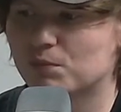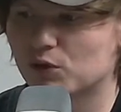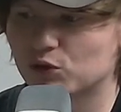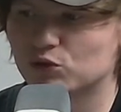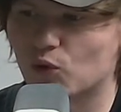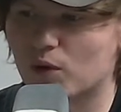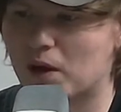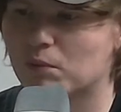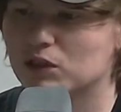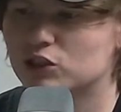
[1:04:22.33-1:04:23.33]
produced or
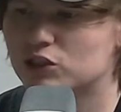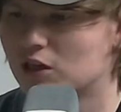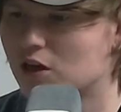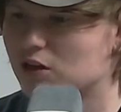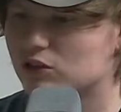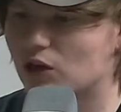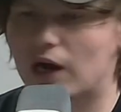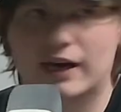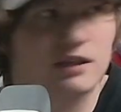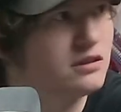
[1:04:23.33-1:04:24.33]
published. So
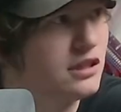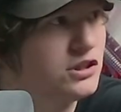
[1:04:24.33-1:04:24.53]
I guess they